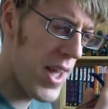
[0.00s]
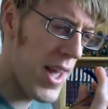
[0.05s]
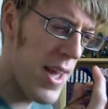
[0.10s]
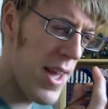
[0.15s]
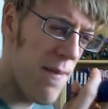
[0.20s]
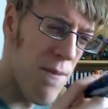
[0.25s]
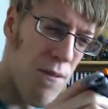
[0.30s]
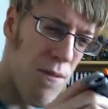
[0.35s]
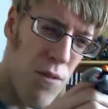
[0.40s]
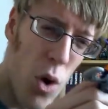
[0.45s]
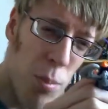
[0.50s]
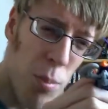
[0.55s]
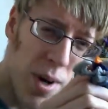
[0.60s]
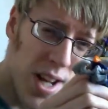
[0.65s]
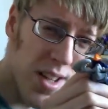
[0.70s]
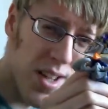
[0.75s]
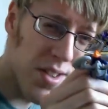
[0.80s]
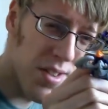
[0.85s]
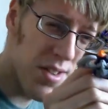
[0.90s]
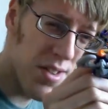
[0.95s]
It
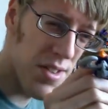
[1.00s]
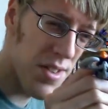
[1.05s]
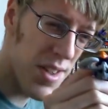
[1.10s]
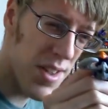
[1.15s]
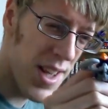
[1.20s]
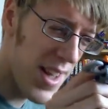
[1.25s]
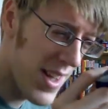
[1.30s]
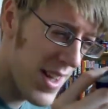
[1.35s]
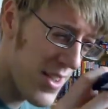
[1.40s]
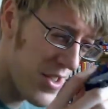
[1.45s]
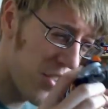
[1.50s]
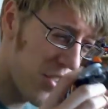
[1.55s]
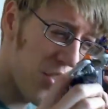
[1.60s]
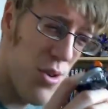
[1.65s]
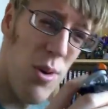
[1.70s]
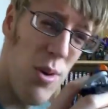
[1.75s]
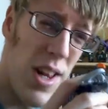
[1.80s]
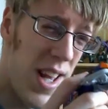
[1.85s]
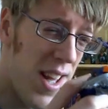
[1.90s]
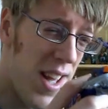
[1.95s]
vomits.
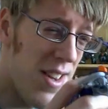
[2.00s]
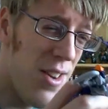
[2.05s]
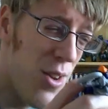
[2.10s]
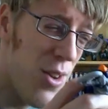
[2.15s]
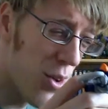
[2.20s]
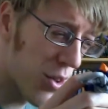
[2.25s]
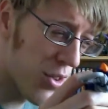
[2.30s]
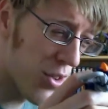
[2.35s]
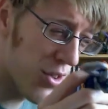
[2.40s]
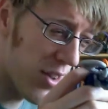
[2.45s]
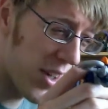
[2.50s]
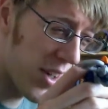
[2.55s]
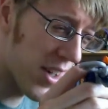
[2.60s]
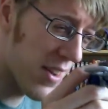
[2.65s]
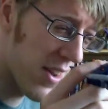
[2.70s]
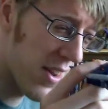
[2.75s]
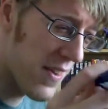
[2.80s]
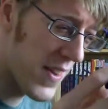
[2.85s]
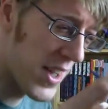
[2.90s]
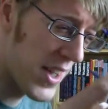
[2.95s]
It looks
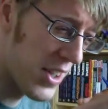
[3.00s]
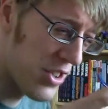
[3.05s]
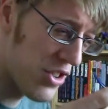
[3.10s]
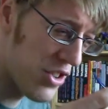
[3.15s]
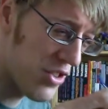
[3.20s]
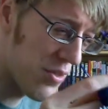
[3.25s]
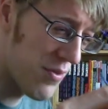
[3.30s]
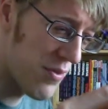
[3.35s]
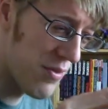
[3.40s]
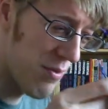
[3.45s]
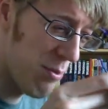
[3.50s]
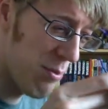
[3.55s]
like the thing just...